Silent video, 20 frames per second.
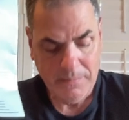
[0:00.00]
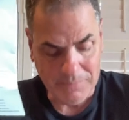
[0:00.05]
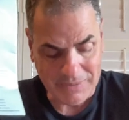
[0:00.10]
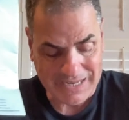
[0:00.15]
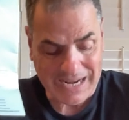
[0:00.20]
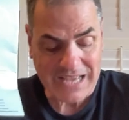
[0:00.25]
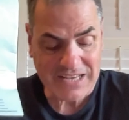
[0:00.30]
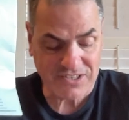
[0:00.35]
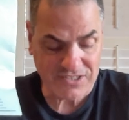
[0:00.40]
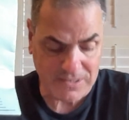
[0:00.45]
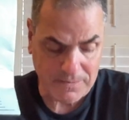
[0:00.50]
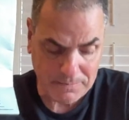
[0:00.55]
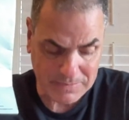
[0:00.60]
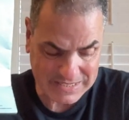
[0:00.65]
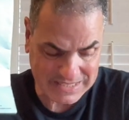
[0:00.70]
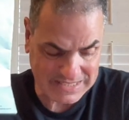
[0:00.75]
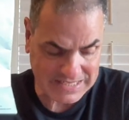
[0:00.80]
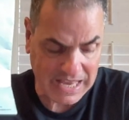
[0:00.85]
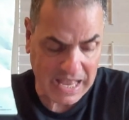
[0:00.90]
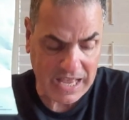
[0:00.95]
but as the
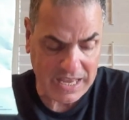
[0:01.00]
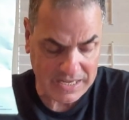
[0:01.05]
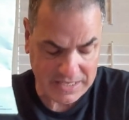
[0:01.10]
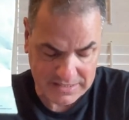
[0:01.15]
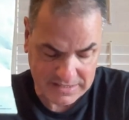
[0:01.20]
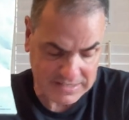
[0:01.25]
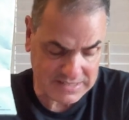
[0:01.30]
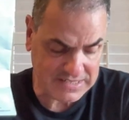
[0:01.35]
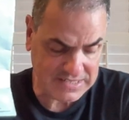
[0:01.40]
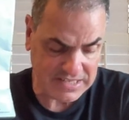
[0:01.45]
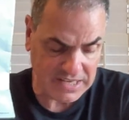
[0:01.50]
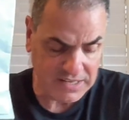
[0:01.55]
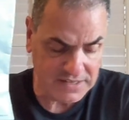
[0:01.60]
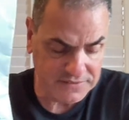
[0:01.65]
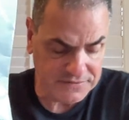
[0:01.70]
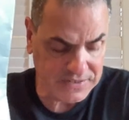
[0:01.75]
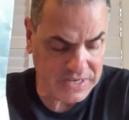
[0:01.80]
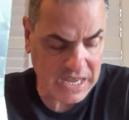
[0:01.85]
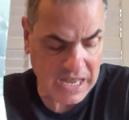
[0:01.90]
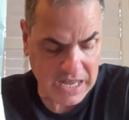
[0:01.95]
Messiah, the Son
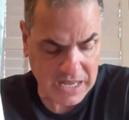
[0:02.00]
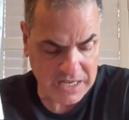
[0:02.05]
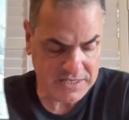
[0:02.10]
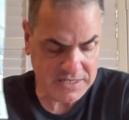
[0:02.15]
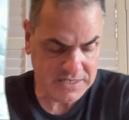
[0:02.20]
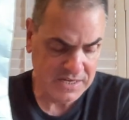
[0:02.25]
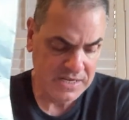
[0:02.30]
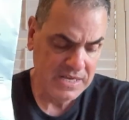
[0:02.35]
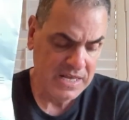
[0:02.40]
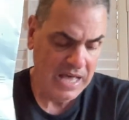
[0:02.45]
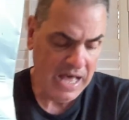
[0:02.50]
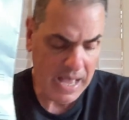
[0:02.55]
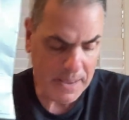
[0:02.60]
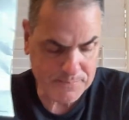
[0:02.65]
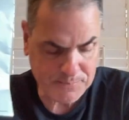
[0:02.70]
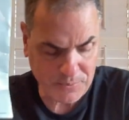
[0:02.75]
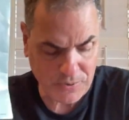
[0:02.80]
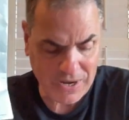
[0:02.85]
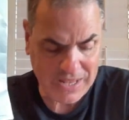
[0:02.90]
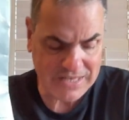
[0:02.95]
of God. I
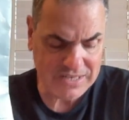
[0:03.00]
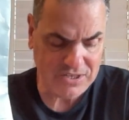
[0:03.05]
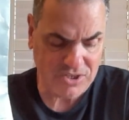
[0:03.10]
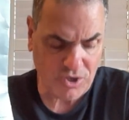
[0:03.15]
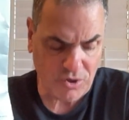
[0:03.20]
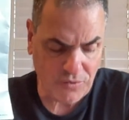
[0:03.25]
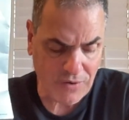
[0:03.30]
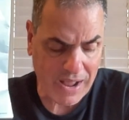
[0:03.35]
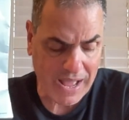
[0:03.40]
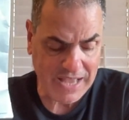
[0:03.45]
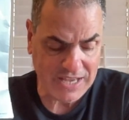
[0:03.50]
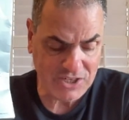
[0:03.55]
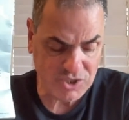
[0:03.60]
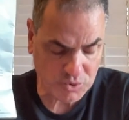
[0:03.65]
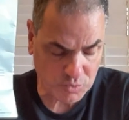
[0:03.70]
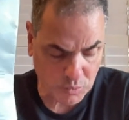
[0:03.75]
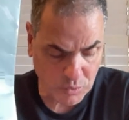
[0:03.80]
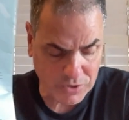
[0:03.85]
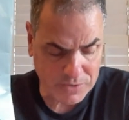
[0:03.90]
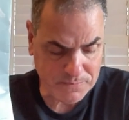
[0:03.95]
pray that their eyes
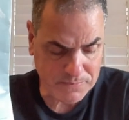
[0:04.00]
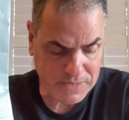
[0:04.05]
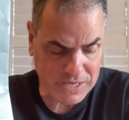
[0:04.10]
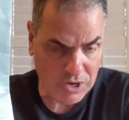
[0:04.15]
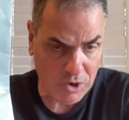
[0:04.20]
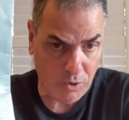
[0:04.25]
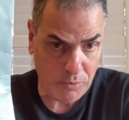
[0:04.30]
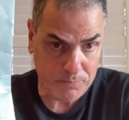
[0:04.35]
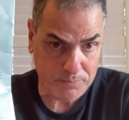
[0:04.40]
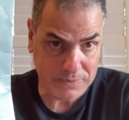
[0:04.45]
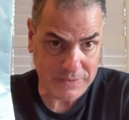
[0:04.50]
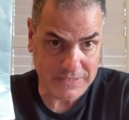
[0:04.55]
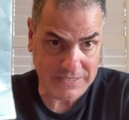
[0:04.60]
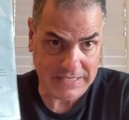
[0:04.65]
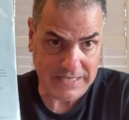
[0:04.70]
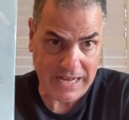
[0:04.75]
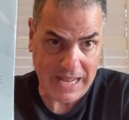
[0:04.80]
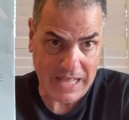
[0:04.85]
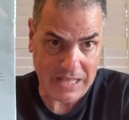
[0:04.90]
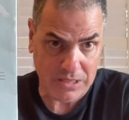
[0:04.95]
would be open
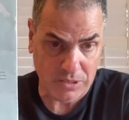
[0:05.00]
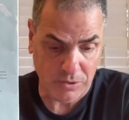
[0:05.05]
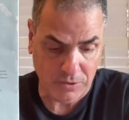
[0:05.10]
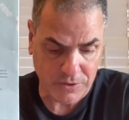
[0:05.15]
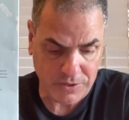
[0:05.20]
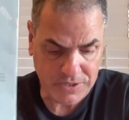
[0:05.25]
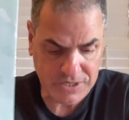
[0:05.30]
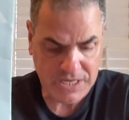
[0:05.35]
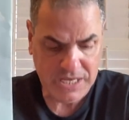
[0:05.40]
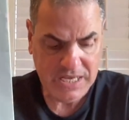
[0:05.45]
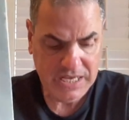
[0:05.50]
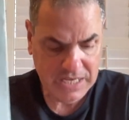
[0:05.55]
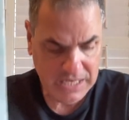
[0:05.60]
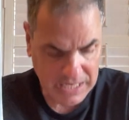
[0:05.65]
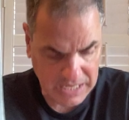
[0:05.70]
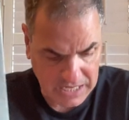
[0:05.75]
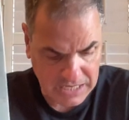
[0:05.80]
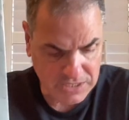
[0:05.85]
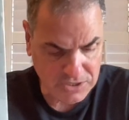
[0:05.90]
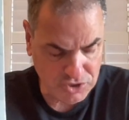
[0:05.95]
to that, Lord,
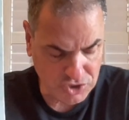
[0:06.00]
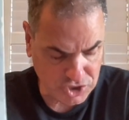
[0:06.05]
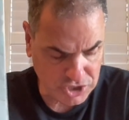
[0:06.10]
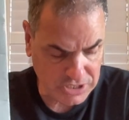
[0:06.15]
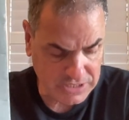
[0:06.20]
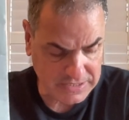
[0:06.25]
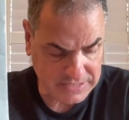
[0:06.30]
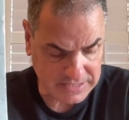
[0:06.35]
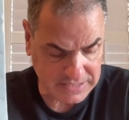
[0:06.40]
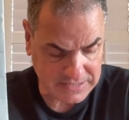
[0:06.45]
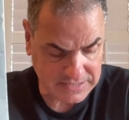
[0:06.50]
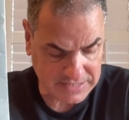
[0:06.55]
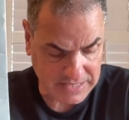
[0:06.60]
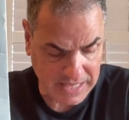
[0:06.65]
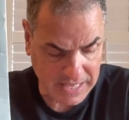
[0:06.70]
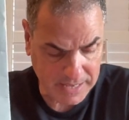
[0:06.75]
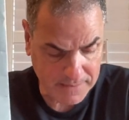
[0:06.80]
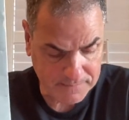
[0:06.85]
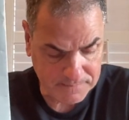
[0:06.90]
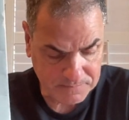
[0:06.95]
in Jesus'
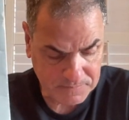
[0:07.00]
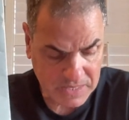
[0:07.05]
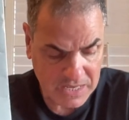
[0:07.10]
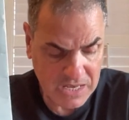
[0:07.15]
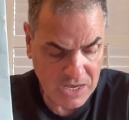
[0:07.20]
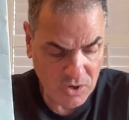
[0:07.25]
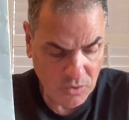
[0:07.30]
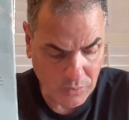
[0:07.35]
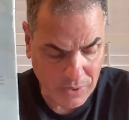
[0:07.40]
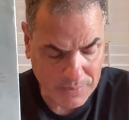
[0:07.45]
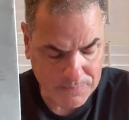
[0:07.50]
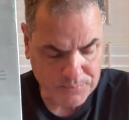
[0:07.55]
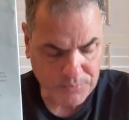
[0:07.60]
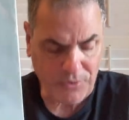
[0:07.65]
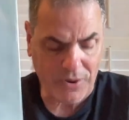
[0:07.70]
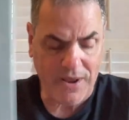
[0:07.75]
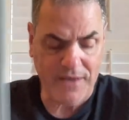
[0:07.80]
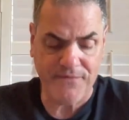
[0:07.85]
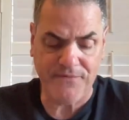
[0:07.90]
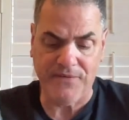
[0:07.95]
name. We
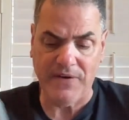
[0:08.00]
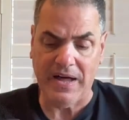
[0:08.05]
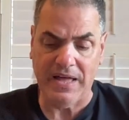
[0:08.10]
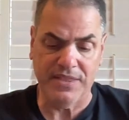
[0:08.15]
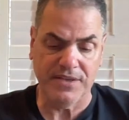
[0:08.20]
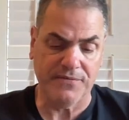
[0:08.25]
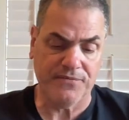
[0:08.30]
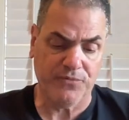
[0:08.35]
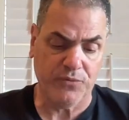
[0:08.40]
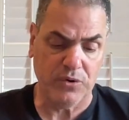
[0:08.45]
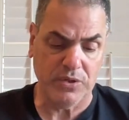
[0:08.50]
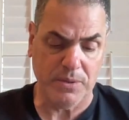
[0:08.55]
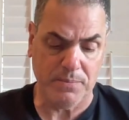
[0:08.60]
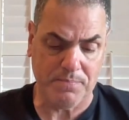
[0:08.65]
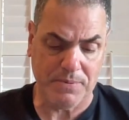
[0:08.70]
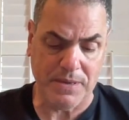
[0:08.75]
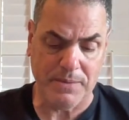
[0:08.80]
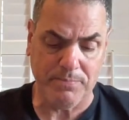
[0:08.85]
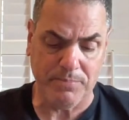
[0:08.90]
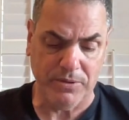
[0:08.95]
pray, Father, for the
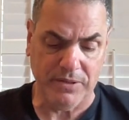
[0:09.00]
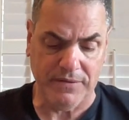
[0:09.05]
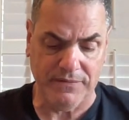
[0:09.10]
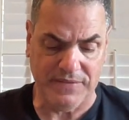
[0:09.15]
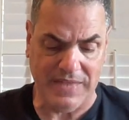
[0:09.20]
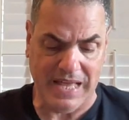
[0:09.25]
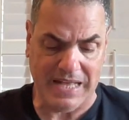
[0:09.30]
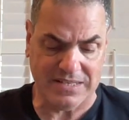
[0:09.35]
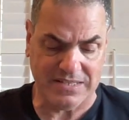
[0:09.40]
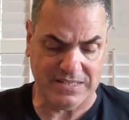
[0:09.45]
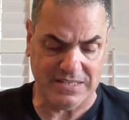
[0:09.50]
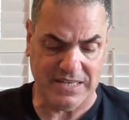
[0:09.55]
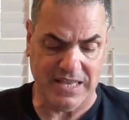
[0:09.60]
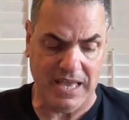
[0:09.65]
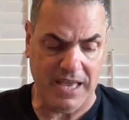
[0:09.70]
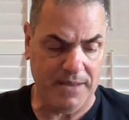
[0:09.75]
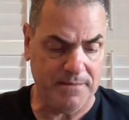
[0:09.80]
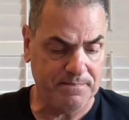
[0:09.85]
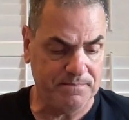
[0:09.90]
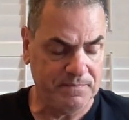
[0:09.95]
people of that
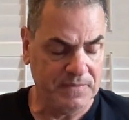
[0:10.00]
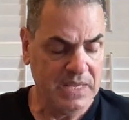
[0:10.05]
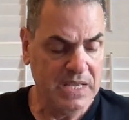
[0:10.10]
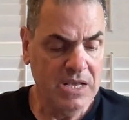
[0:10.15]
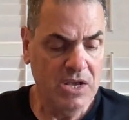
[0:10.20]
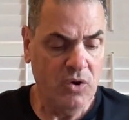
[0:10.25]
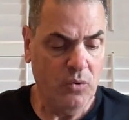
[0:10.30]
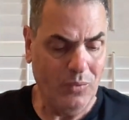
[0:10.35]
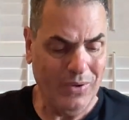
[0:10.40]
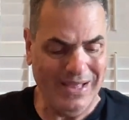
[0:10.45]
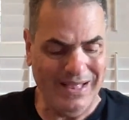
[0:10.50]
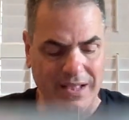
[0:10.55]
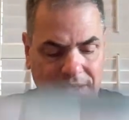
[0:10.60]
state. We